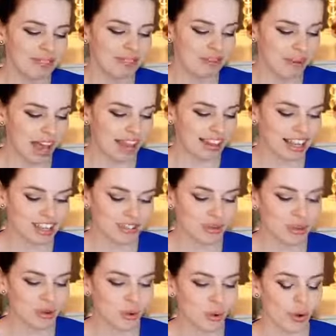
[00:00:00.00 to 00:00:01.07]
So yeah, that's
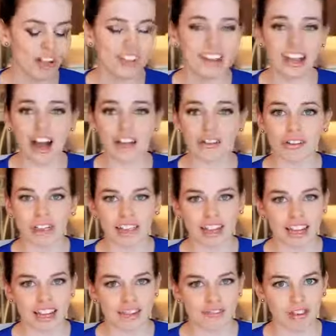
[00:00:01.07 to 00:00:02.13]
really cool. And then the other thing
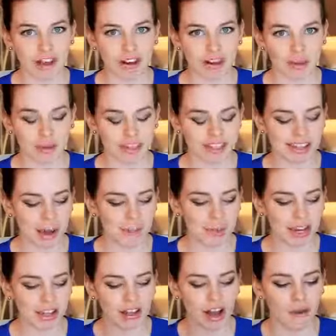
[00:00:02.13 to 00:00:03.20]
that I found out about this
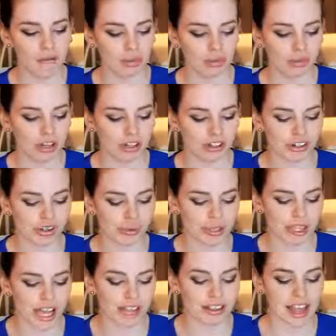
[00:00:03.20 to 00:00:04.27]
company through research
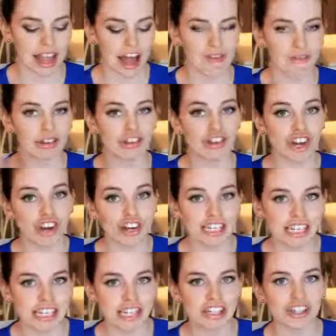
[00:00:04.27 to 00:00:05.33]
was that they have
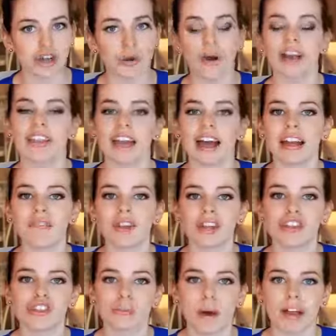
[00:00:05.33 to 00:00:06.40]
charity. So at the end of
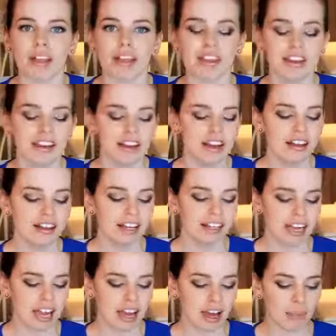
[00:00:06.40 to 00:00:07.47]
each month, they
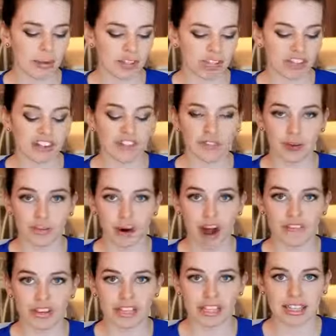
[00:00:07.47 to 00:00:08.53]
take a percentage of their
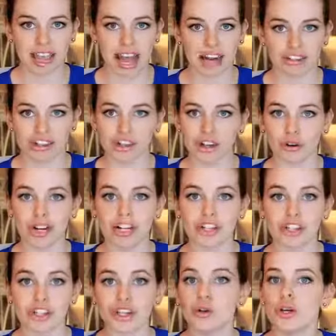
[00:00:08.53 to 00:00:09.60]
profits and they actually donate
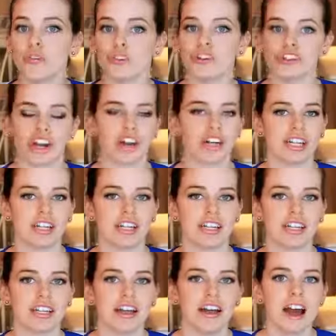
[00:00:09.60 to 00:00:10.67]
to two different
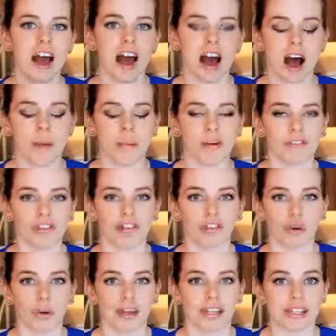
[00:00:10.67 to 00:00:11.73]
charities of their
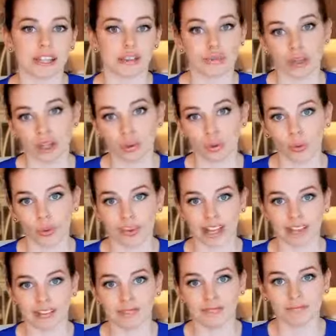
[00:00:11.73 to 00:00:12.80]
choice. And it's really cool
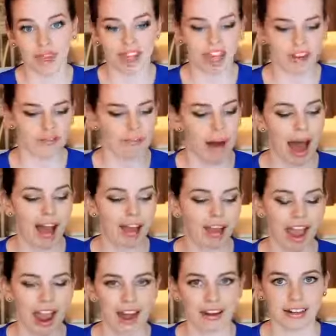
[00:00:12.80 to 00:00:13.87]
that they give back,
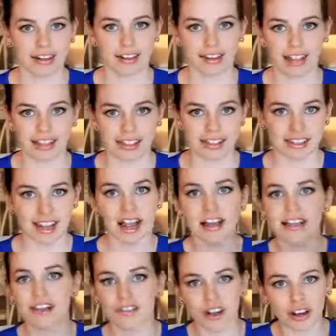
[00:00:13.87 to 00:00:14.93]
and it's
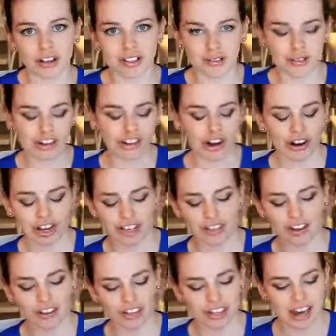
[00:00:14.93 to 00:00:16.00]
different charities
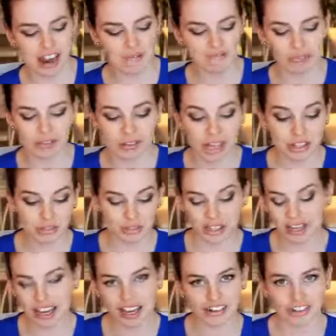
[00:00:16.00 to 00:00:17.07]
all the time. So that's really
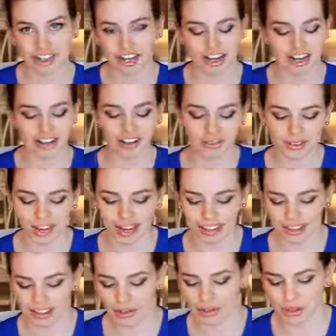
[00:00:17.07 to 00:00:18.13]
neat. I just thought I'd include that. I
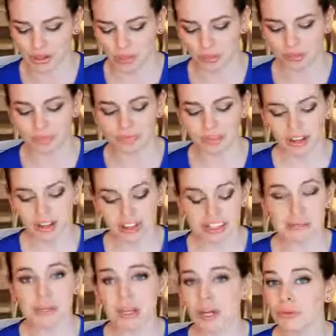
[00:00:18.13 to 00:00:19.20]
thought that was cool.
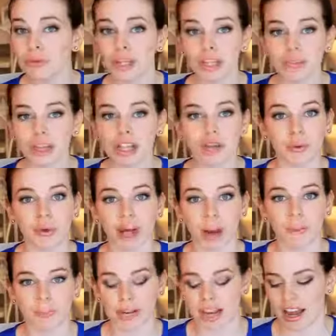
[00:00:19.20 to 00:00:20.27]
Seems like a really, really cool
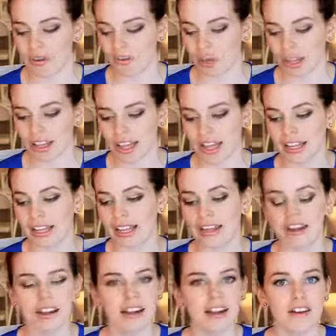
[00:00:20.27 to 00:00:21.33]
company. I really like it.